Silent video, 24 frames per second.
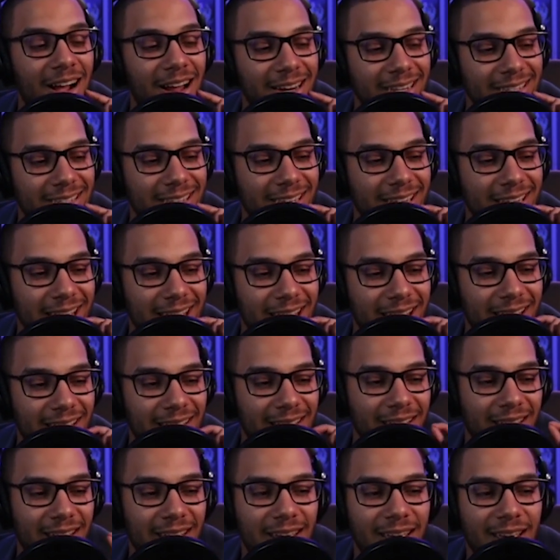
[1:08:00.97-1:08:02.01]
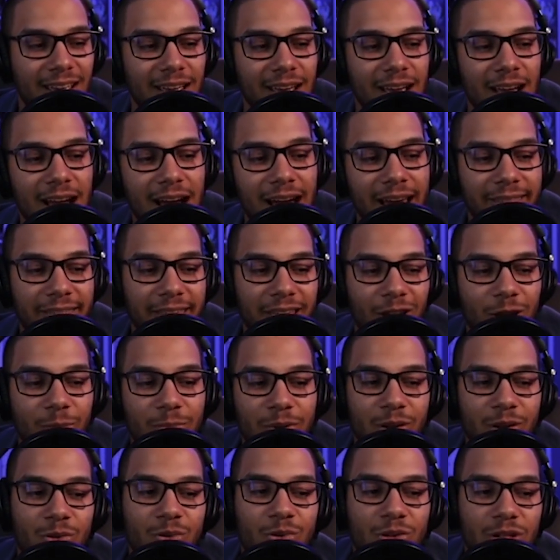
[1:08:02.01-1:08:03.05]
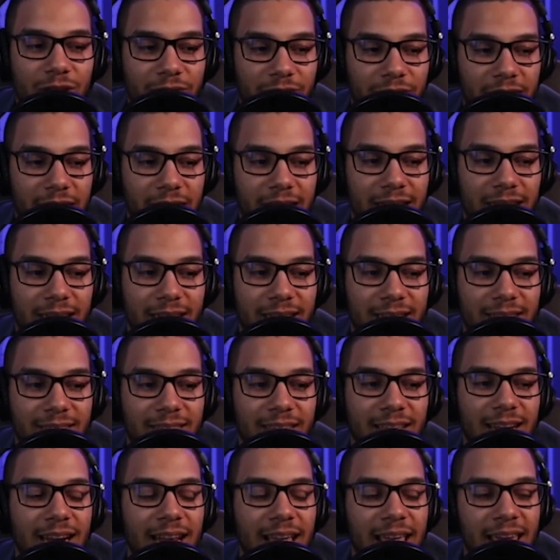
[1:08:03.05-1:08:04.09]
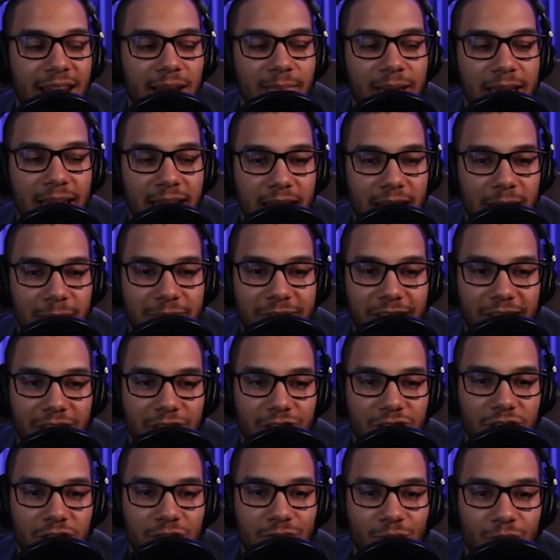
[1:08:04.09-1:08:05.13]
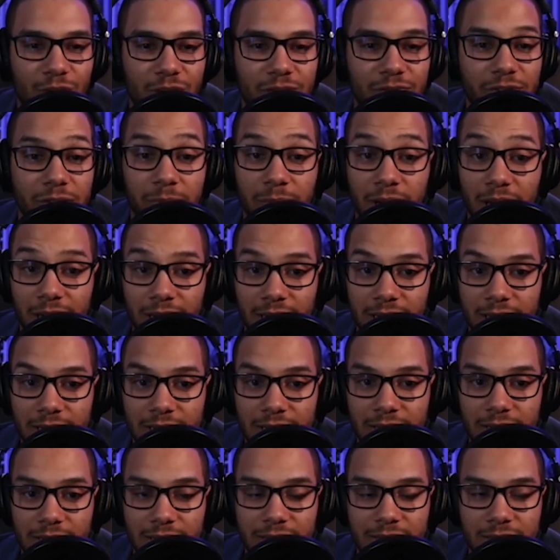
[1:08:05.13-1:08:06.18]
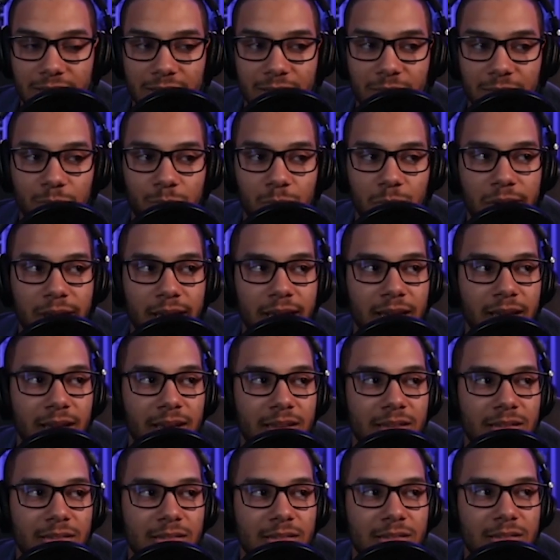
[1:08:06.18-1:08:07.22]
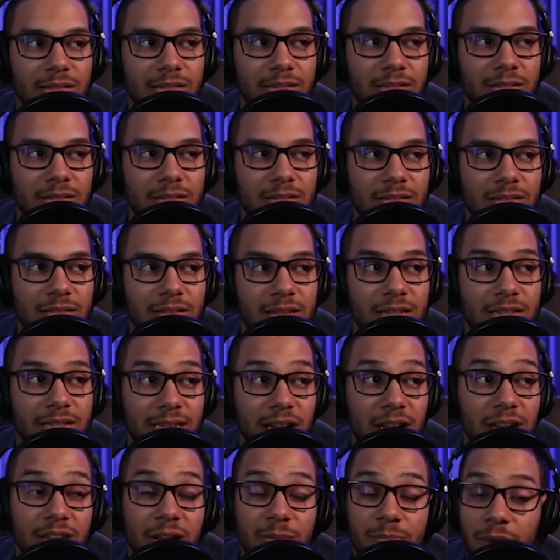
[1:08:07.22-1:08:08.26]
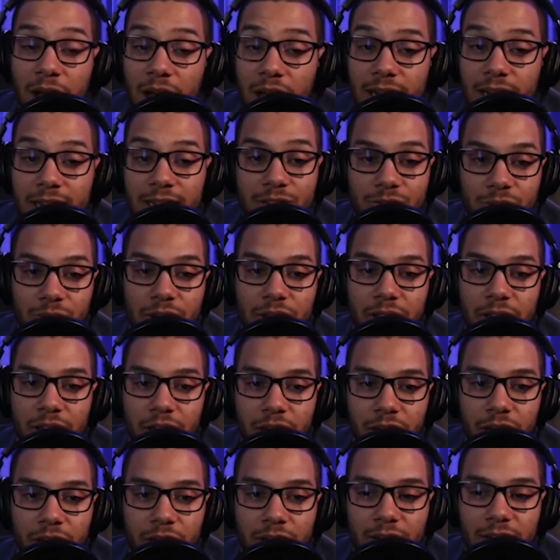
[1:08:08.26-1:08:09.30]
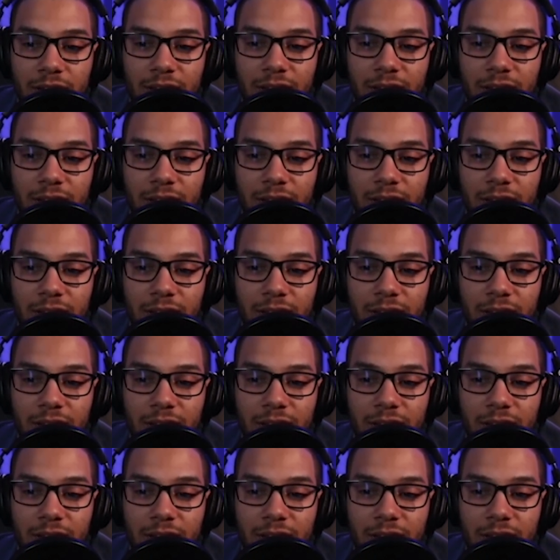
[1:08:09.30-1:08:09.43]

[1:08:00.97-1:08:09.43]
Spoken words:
honestly, I think it'd be cool if they did an anime adaptation of one of the manga, because the Zelda manga is really good.